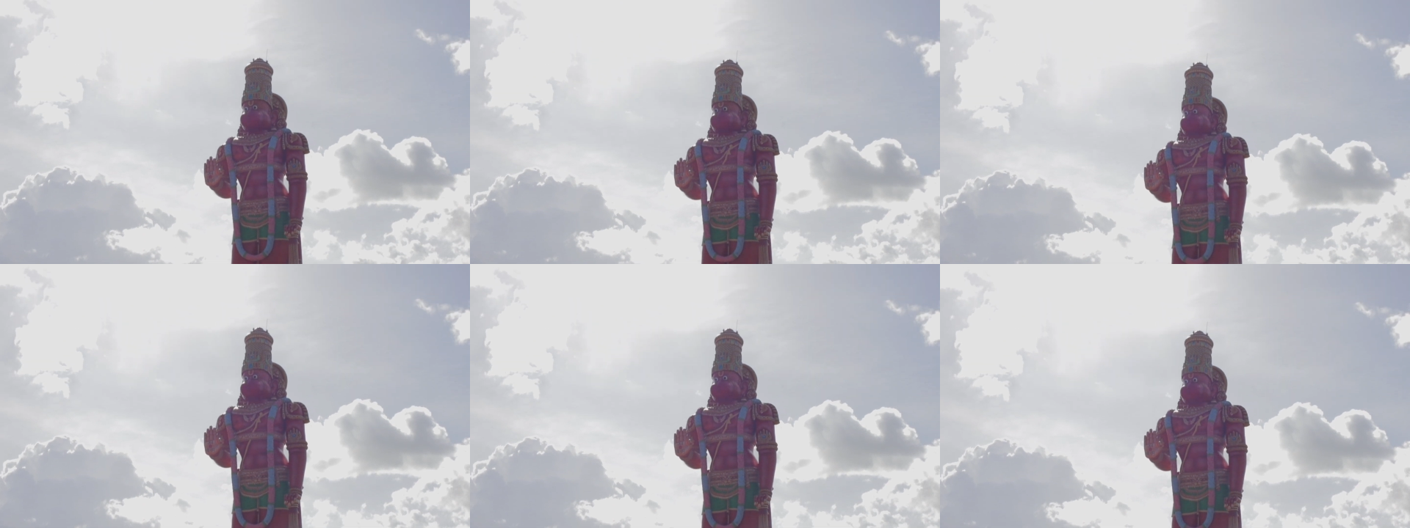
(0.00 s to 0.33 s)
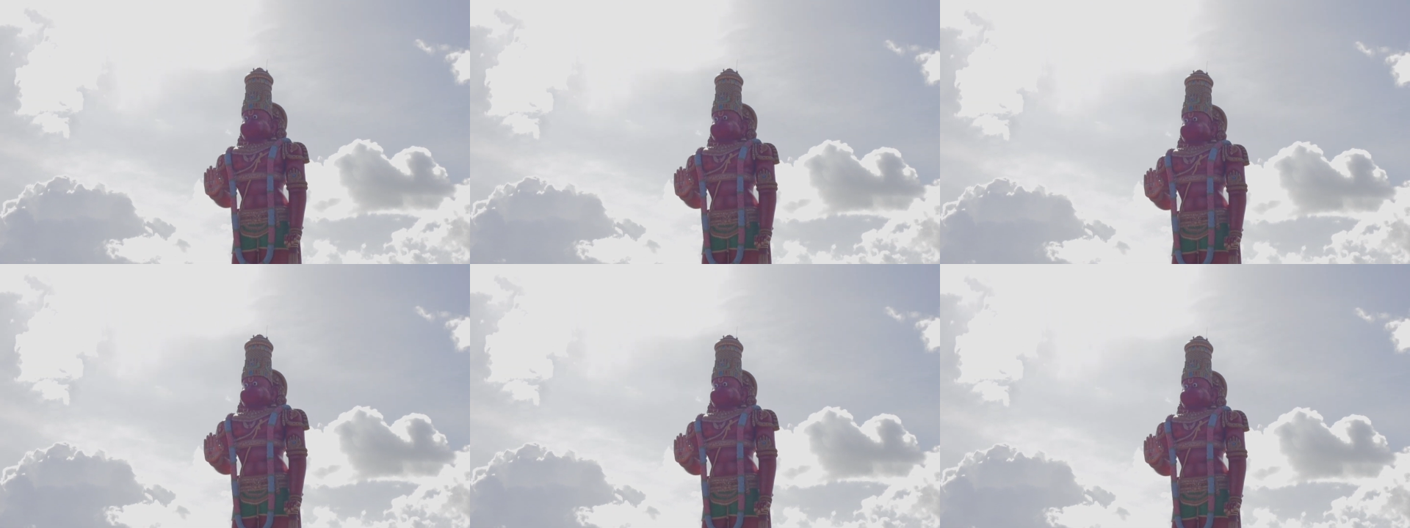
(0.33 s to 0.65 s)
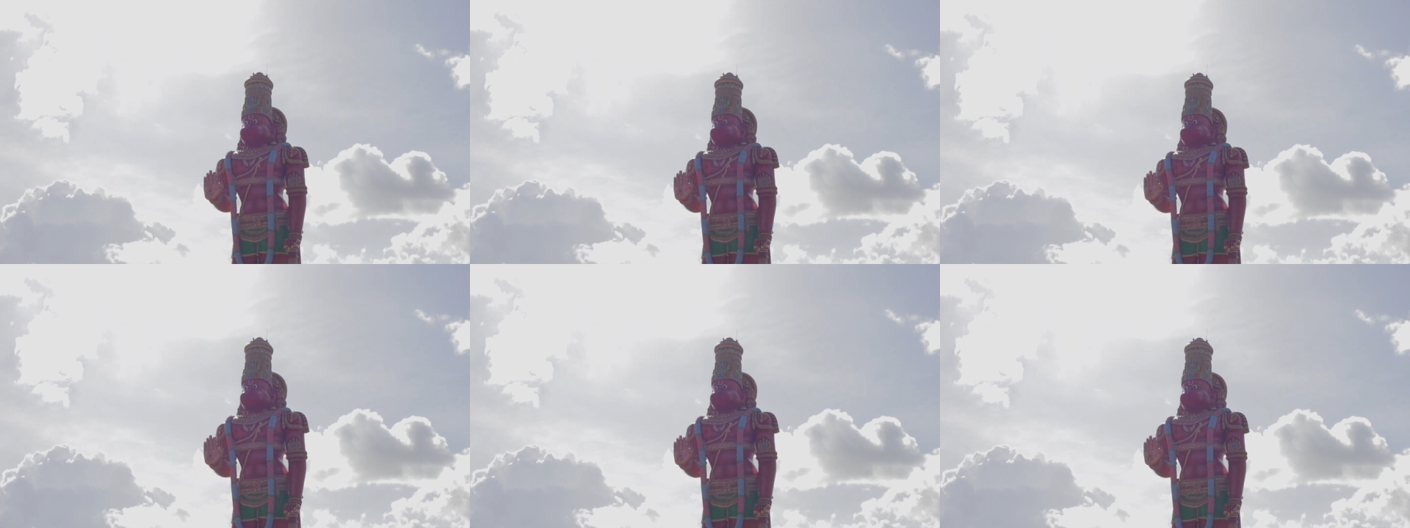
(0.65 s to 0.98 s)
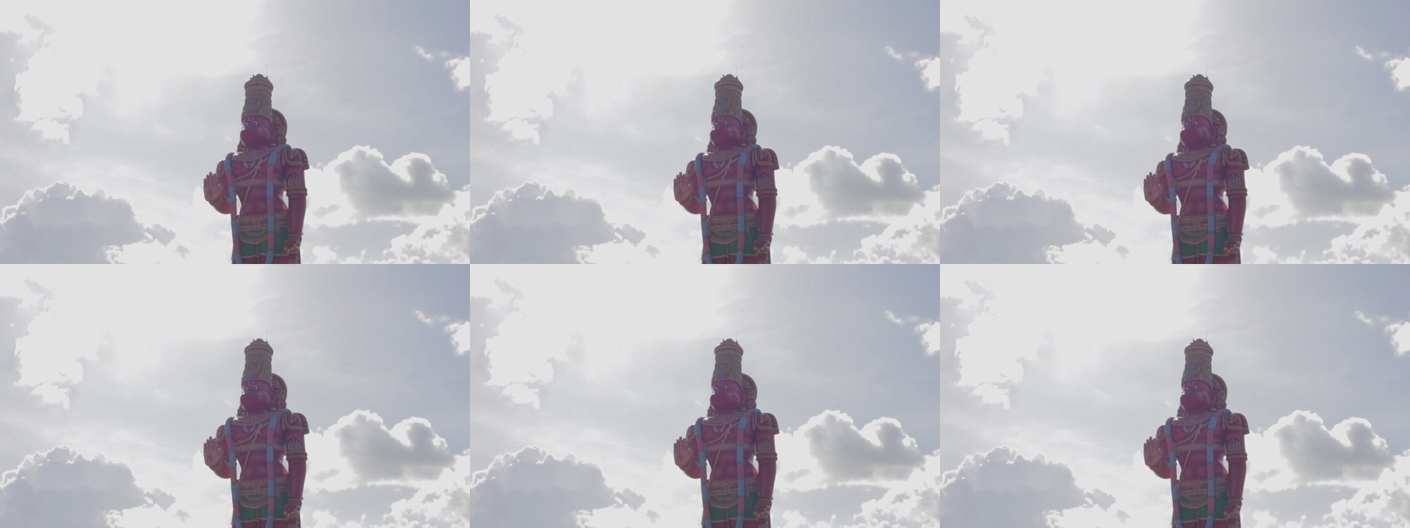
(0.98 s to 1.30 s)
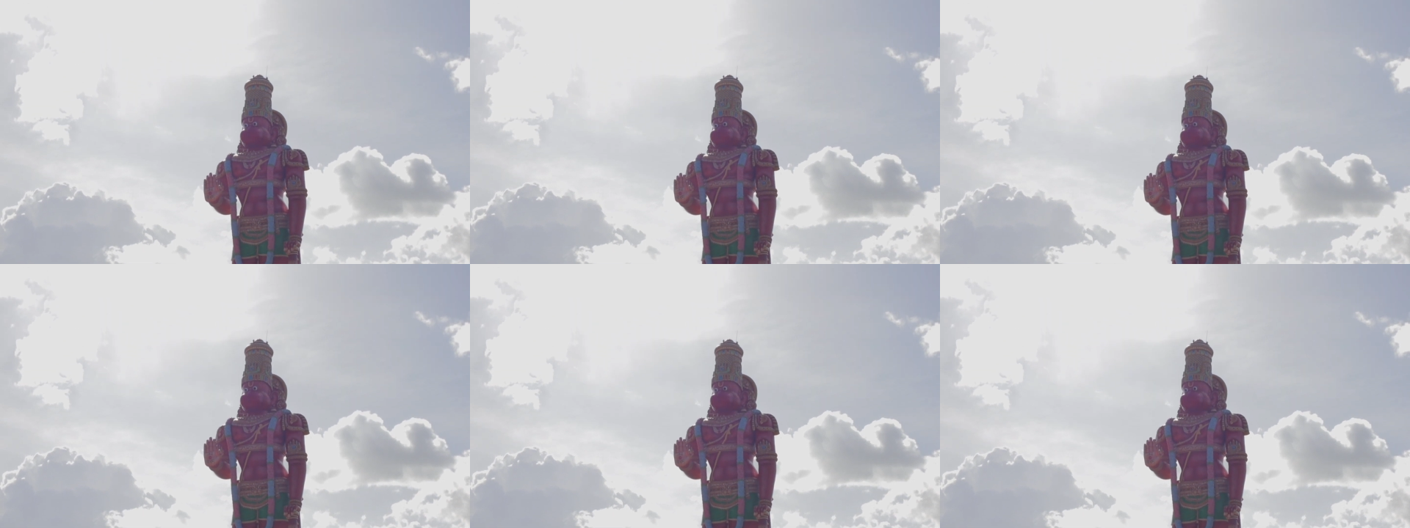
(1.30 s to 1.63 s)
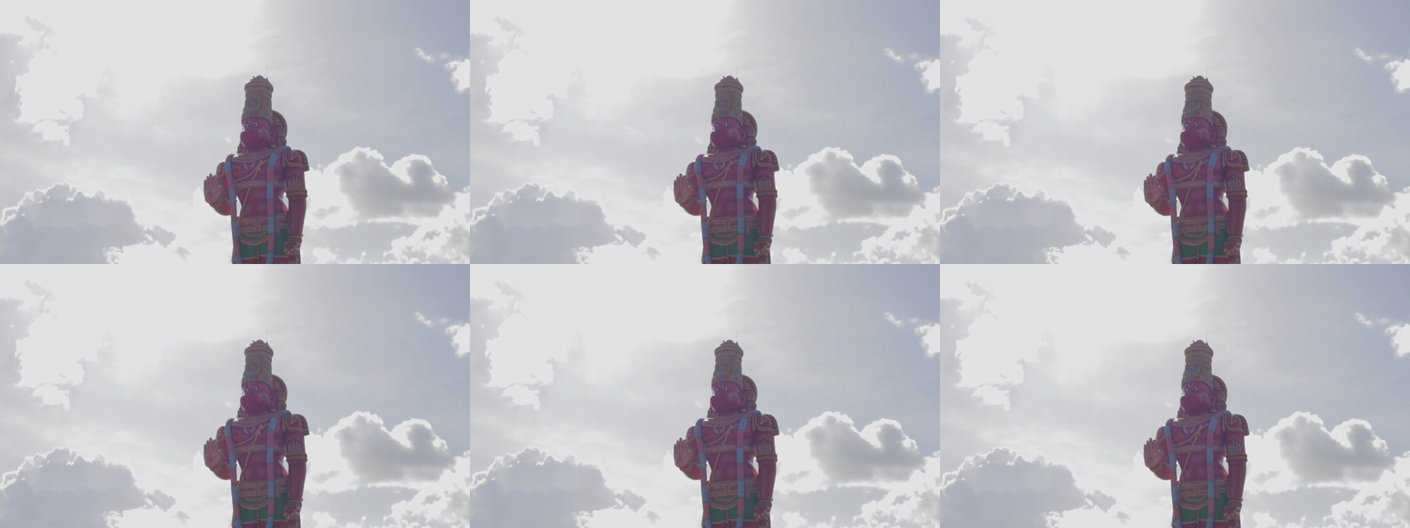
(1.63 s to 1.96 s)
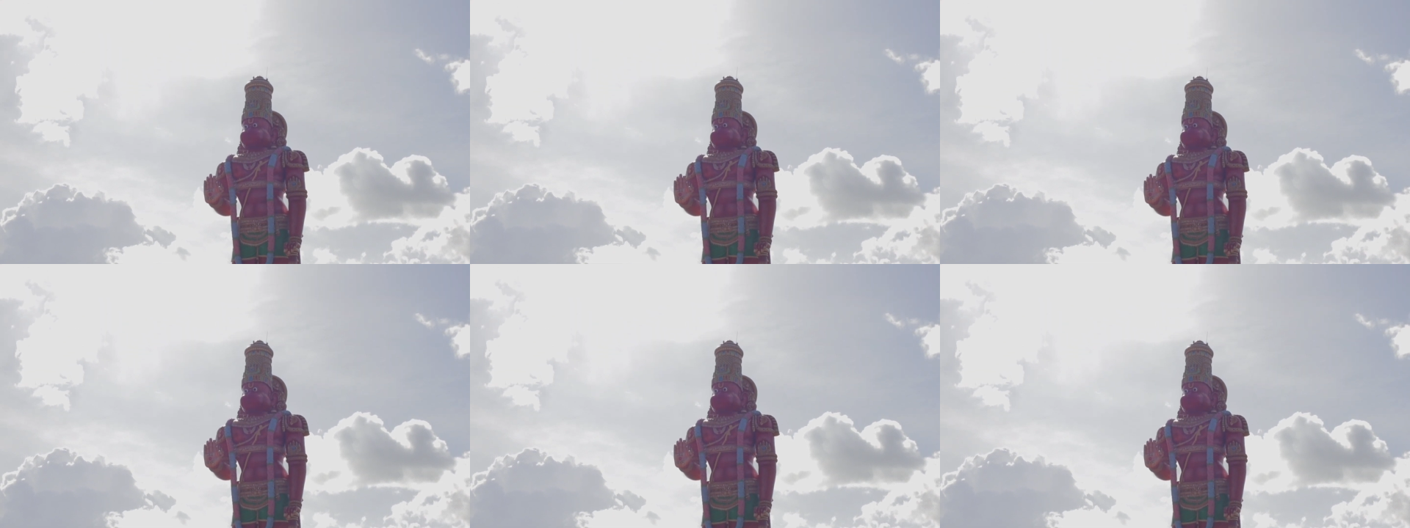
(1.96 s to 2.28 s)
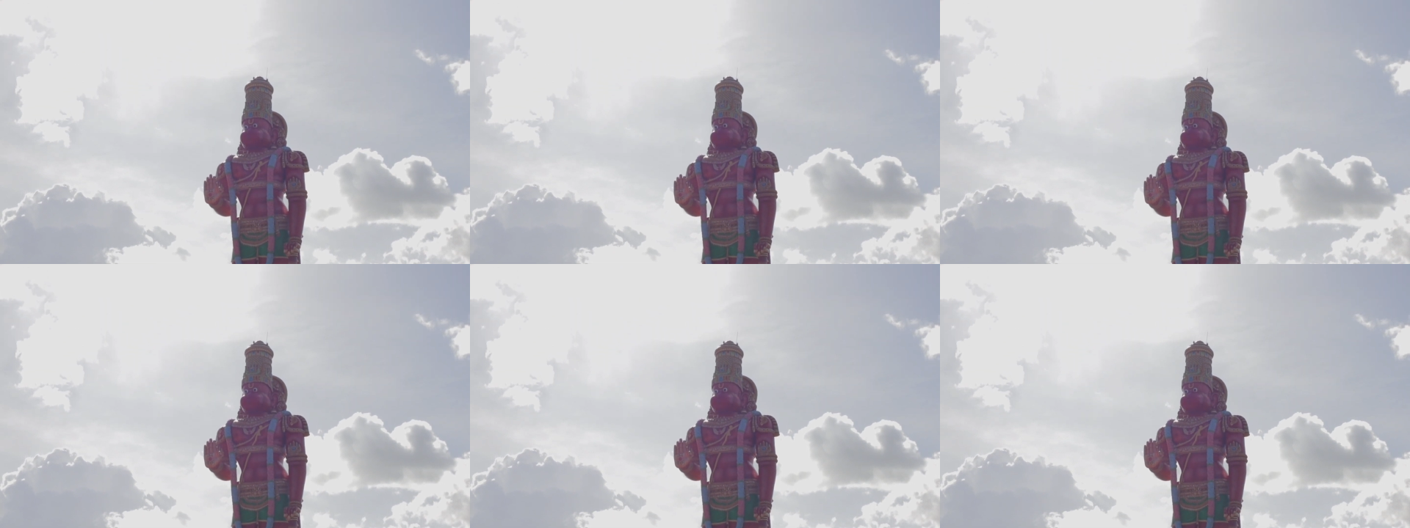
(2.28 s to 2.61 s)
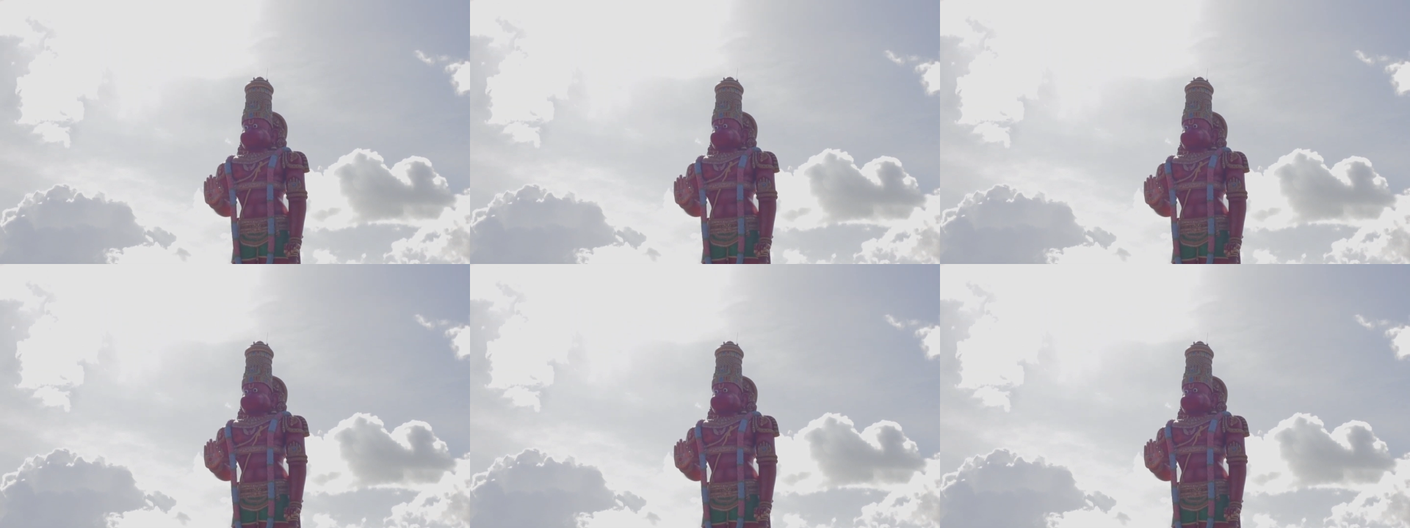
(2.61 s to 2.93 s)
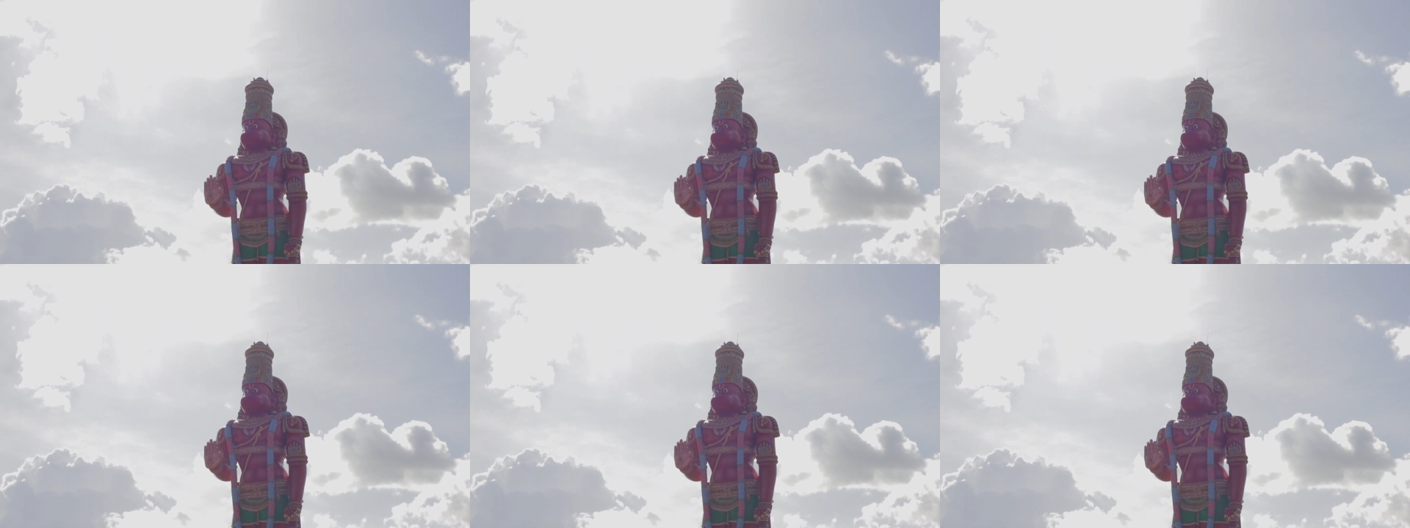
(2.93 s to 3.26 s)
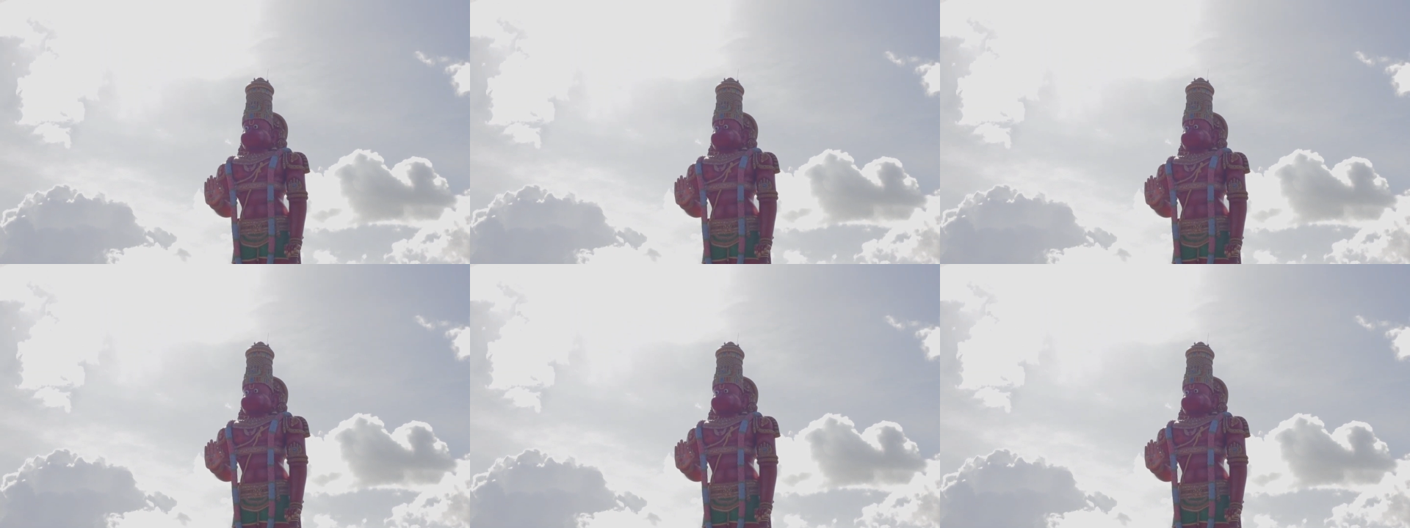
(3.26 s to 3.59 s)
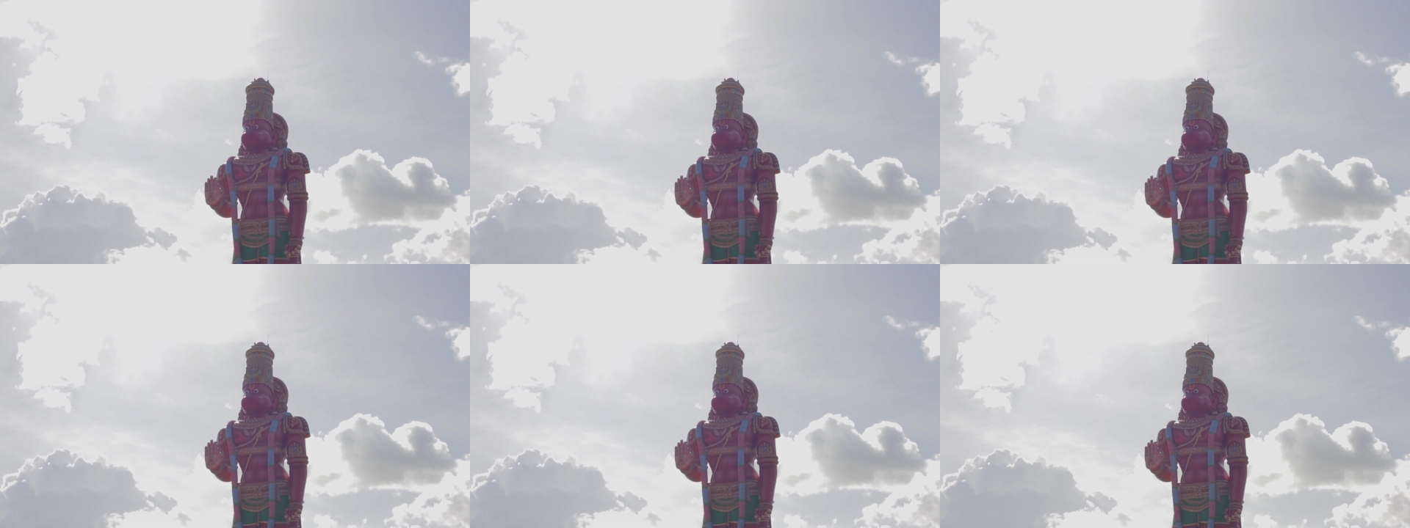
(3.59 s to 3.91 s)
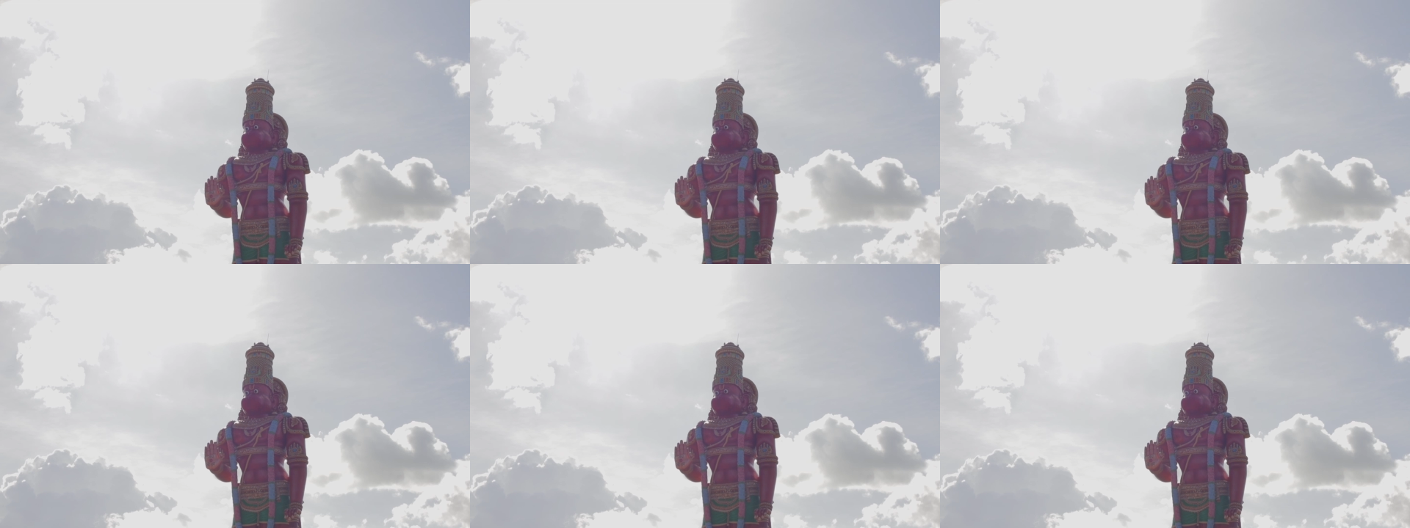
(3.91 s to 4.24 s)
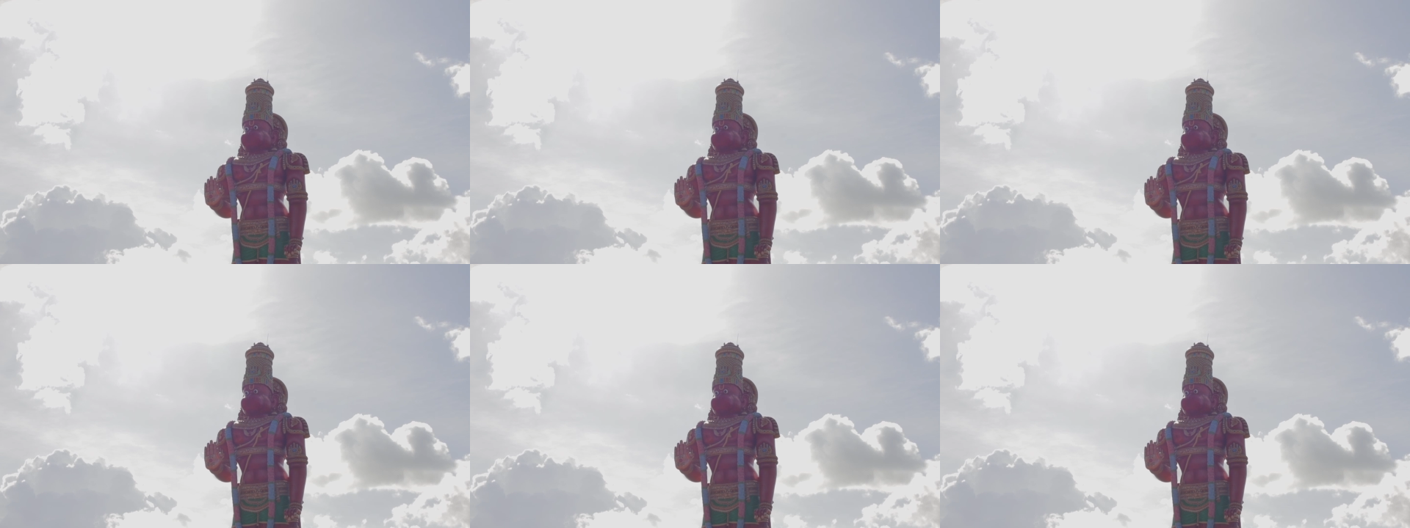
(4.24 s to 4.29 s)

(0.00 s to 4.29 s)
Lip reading: (no speaker visible)